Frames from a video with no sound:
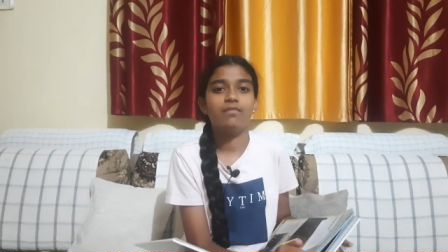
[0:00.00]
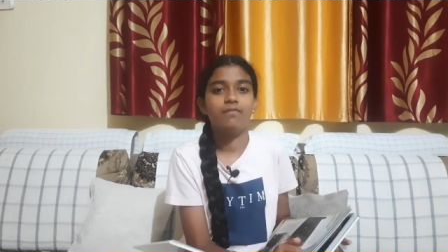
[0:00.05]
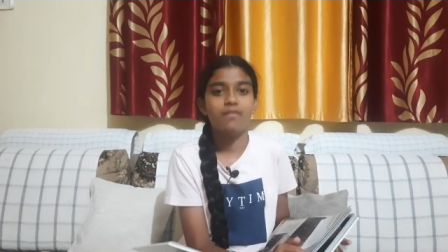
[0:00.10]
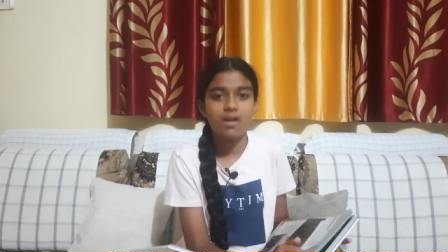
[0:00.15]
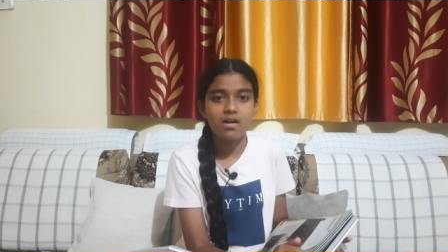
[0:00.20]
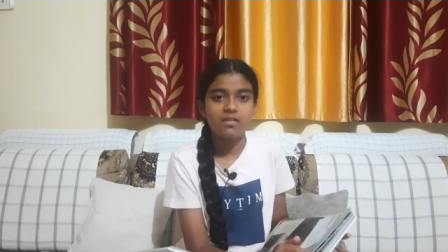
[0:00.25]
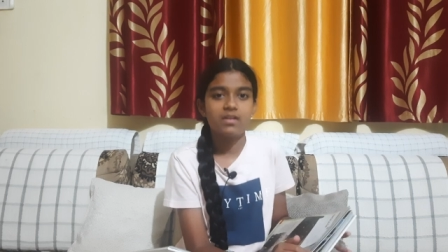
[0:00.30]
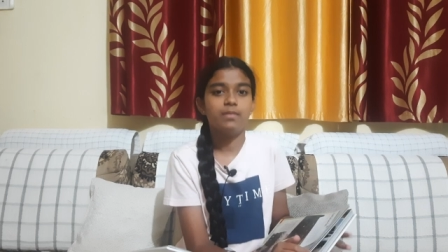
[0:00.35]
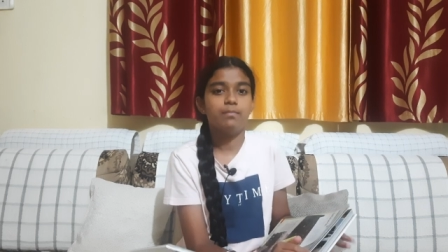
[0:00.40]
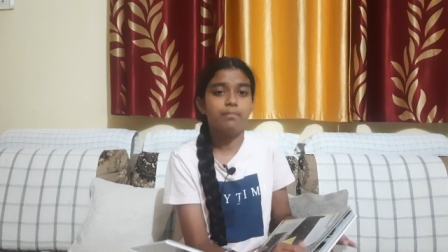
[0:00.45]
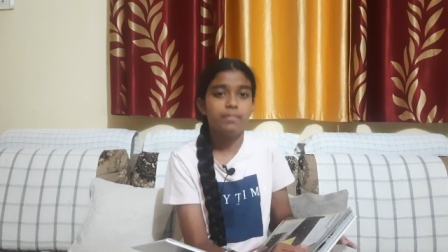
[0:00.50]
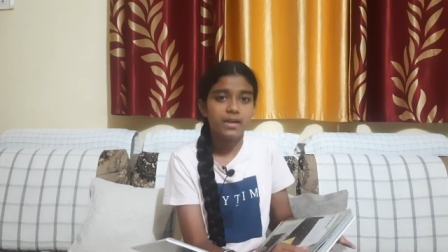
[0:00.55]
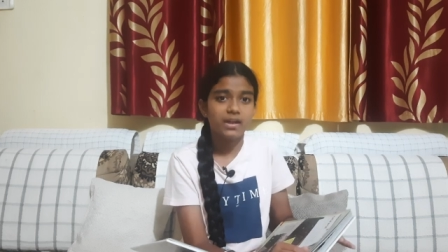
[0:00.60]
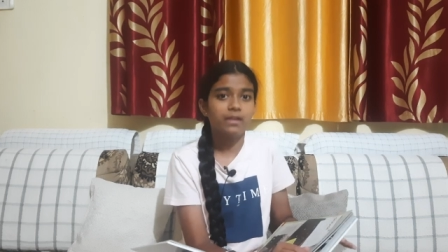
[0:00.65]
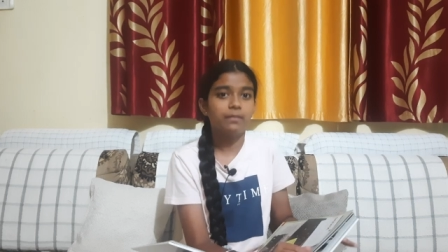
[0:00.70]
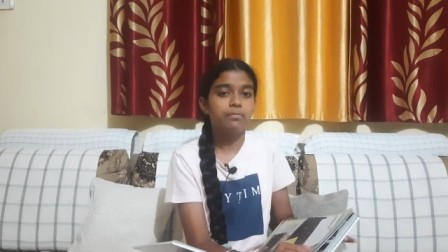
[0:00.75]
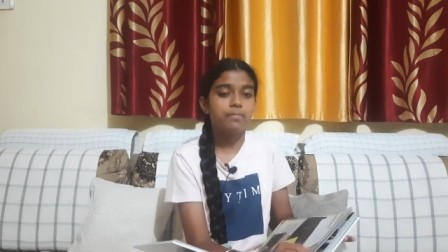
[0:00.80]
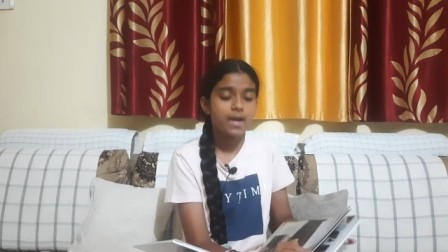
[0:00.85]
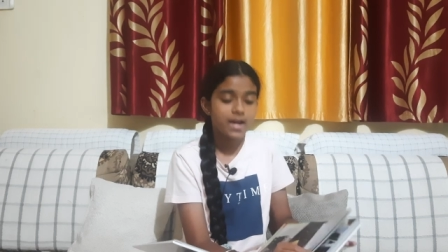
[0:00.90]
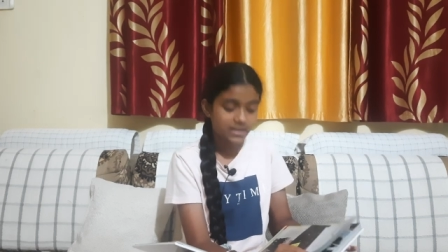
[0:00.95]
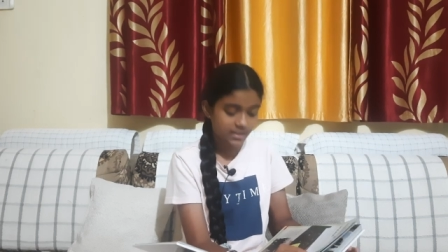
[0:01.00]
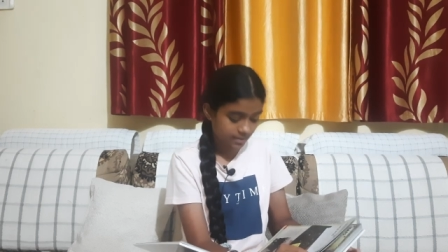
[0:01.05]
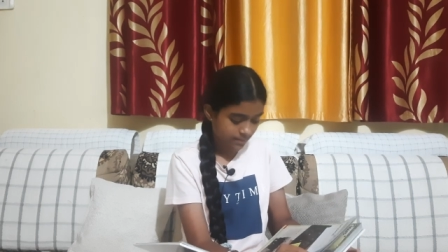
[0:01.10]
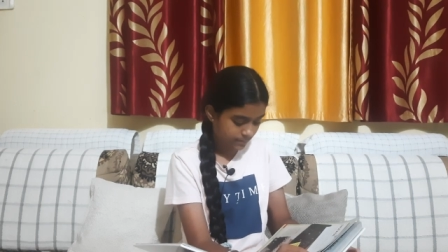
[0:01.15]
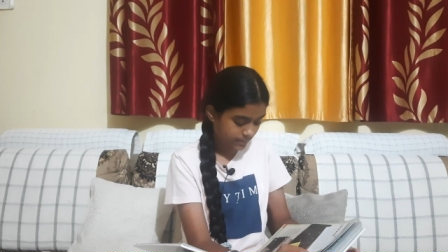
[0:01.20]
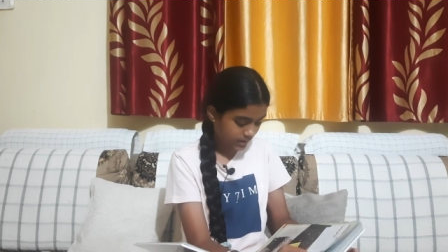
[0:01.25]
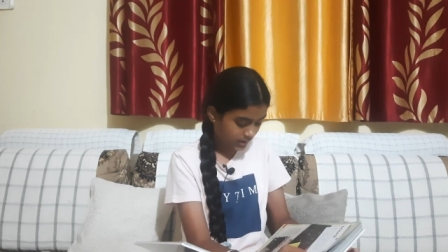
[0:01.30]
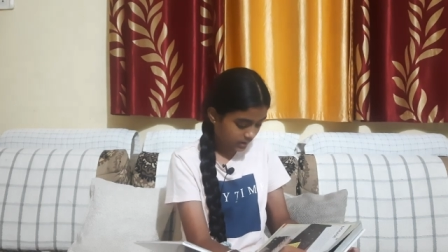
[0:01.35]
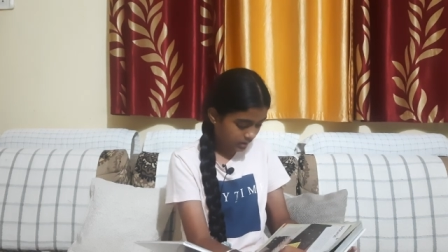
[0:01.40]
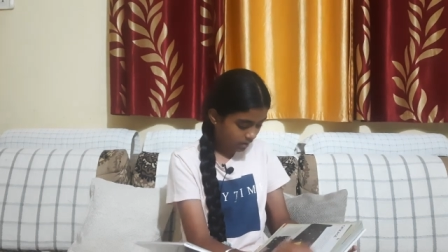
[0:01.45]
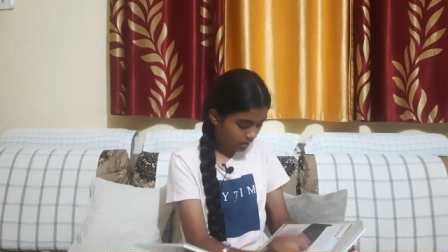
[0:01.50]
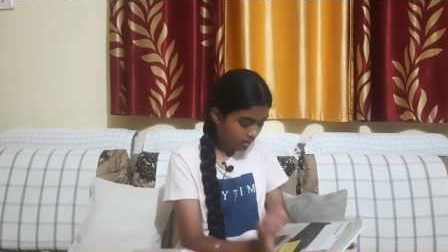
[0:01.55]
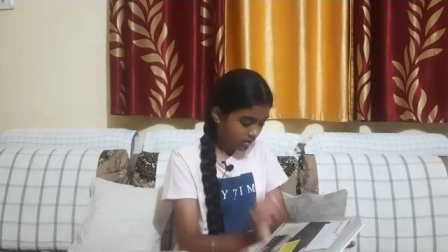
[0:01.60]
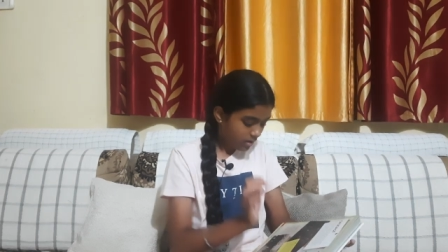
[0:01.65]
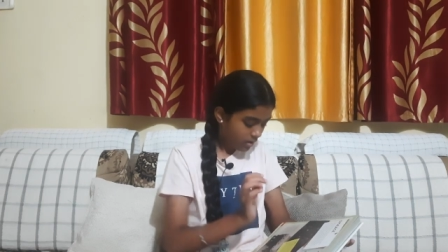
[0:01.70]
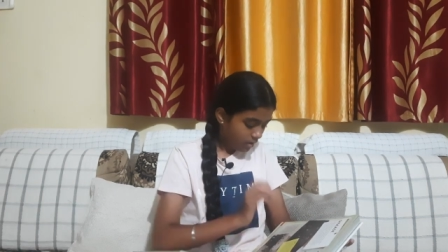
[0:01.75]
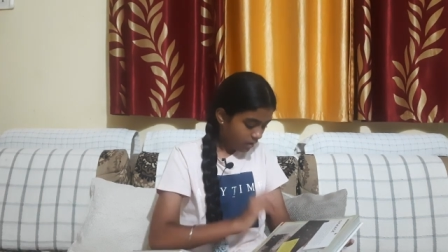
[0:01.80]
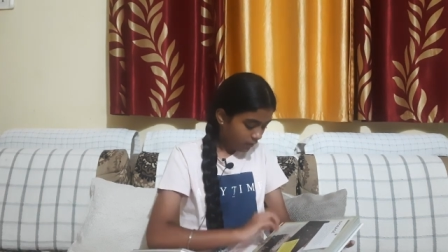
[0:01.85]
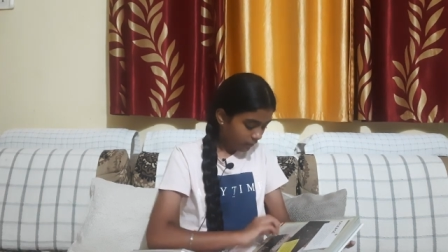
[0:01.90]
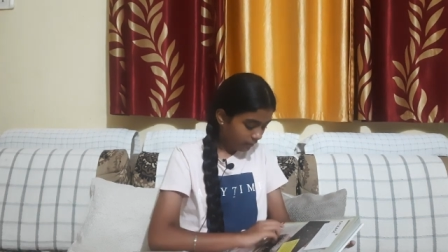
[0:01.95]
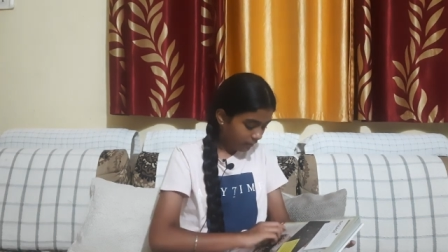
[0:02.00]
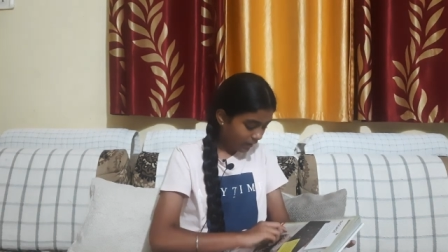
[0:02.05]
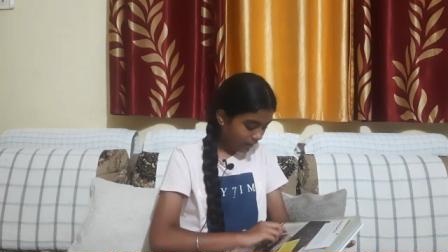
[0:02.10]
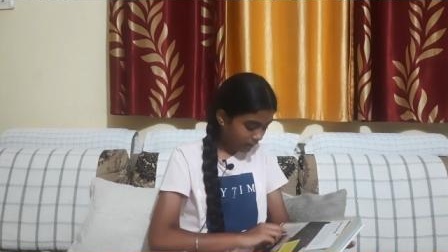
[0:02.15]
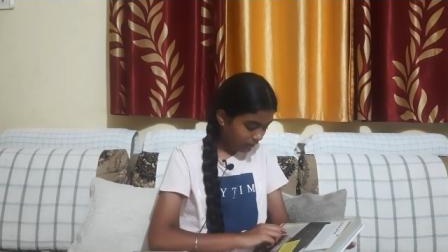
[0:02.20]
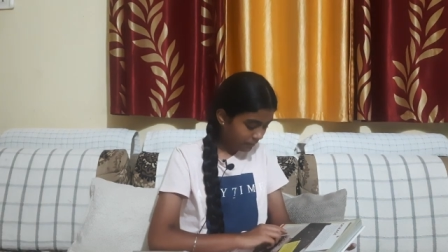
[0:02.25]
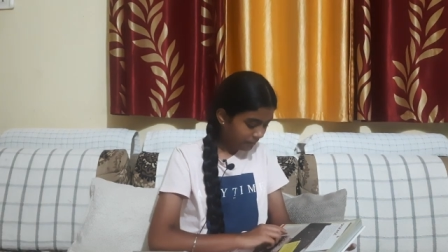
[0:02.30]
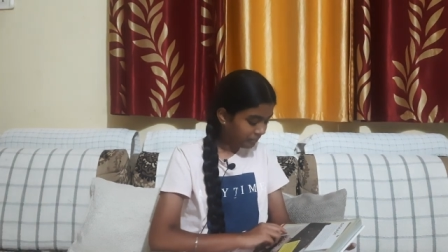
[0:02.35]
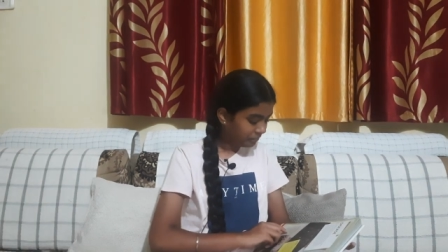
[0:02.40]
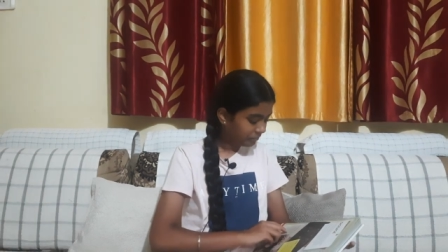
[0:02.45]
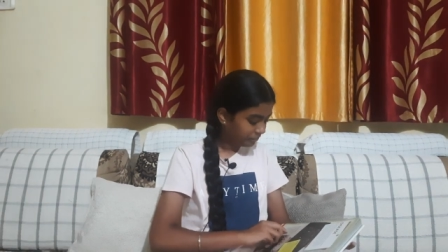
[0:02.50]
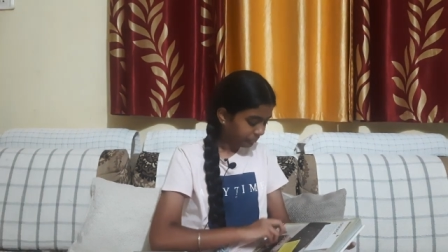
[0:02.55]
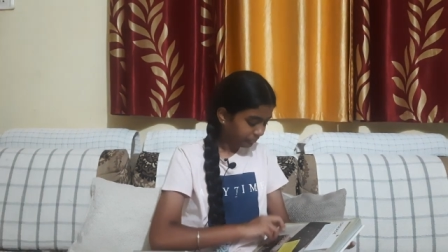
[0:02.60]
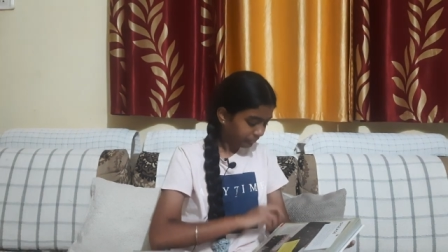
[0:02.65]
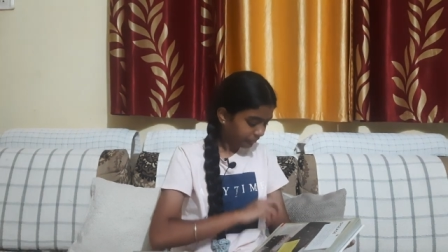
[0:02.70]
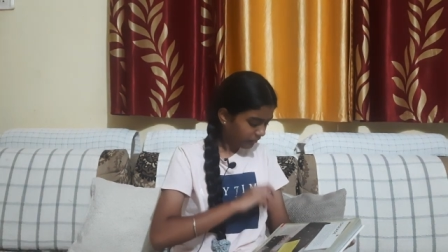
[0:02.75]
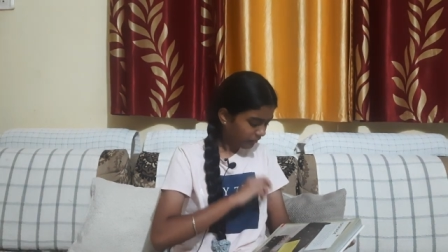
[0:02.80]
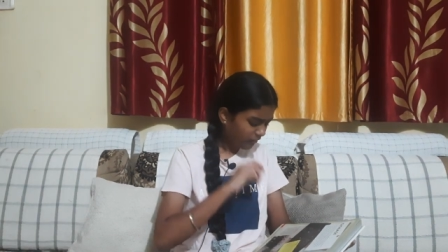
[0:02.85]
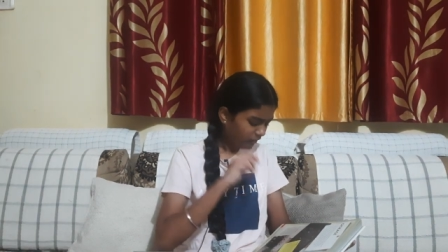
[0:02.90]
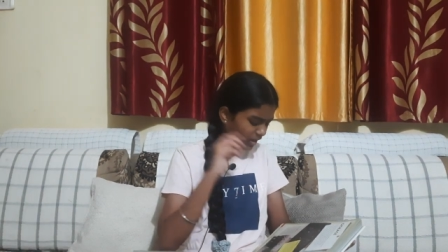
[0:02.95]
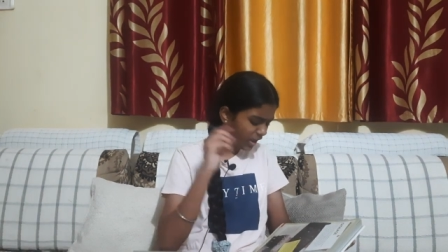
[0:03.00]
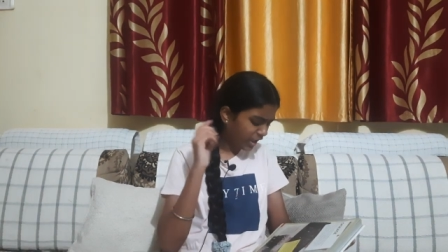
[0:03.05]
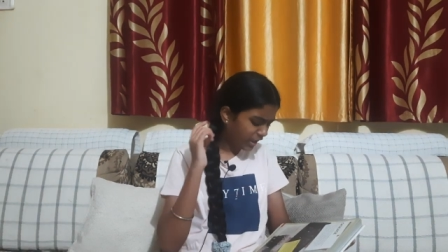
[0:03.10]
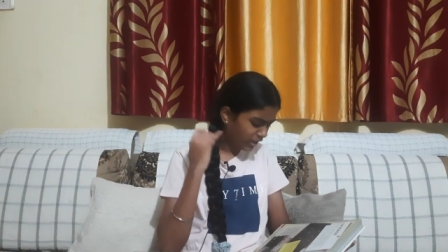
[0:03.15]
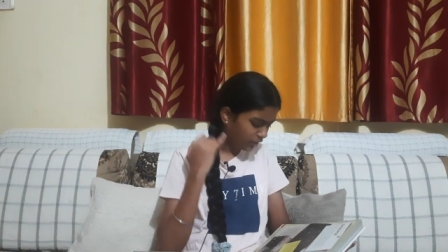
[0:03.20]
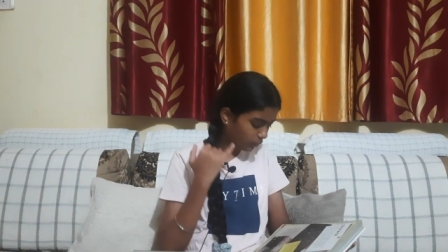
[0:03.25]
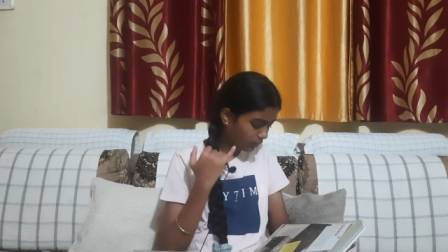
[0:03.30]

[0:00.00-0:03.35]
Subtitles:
very big pandemic. Well, it